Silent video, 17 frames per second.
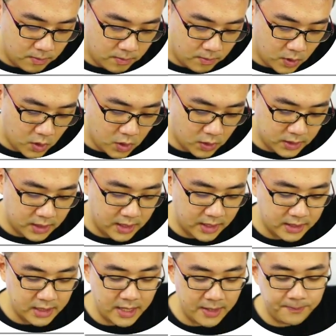Of course, in
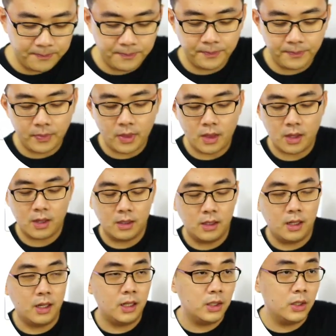exam,
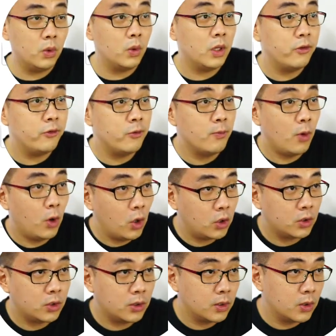they will give you
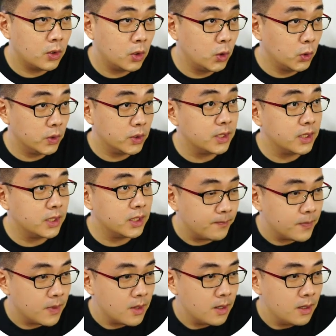more clues lah.
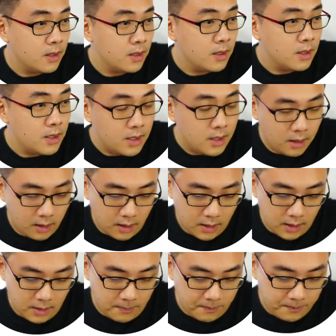
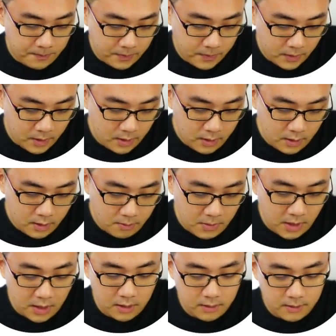
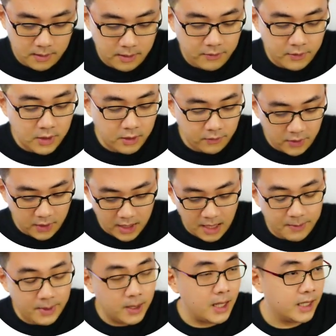But even if they
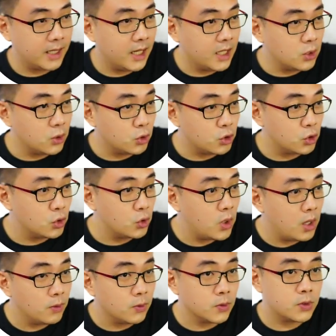come out like that, you should know
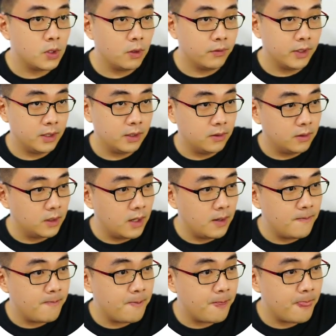how to solve it. Okay,
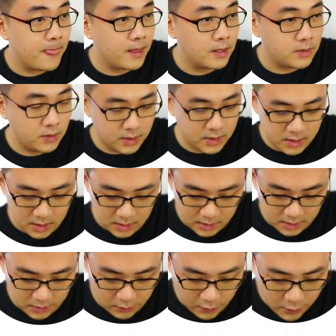so this is
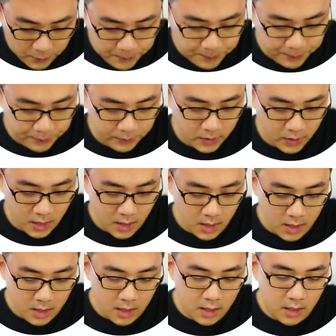0.
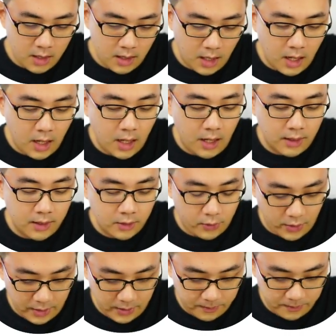Great.